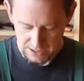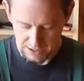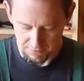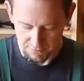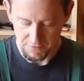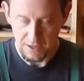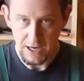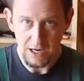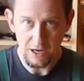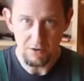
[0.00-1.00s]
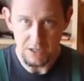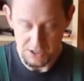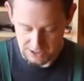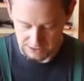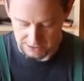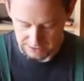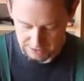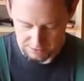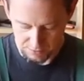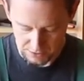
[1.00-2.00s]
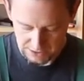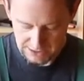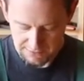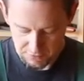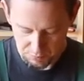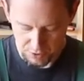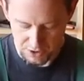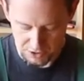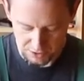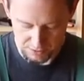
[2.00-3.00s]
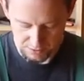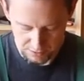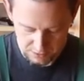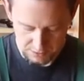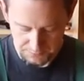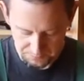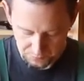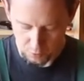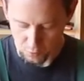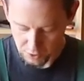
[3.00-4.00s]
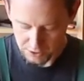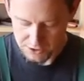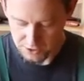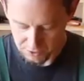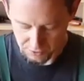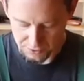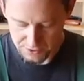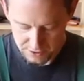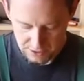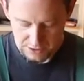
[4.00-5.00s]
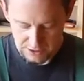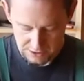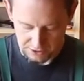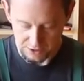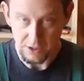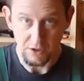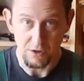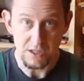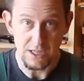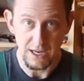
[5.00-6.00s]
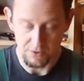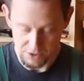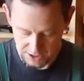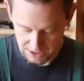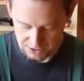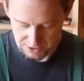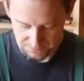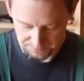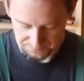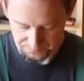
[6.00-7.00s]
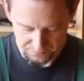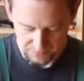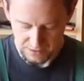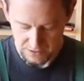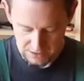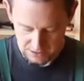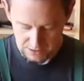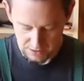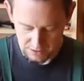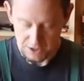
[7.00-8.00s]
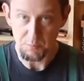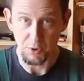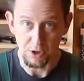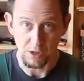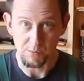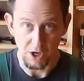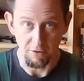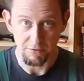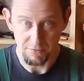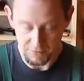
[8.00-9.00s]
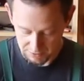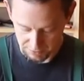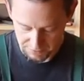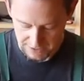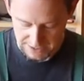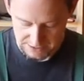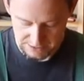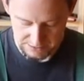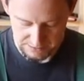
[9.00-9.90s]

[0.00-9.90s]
and very gently, with even pressure, work in circles until you hear the sound change. Now, this burr comes off very fast.